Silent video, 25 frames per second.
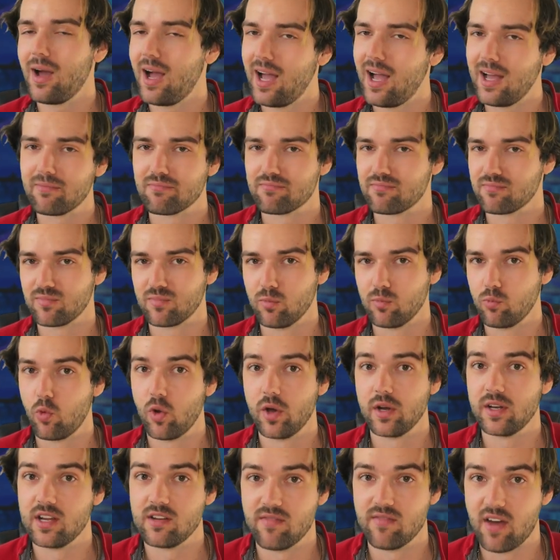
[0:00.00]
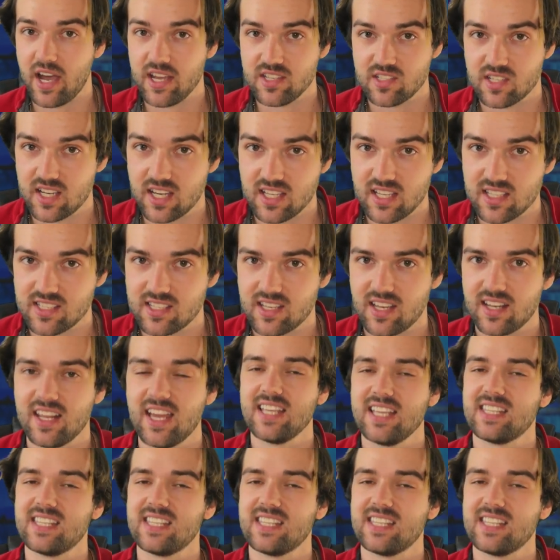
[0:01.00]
I wouldn't advise against it.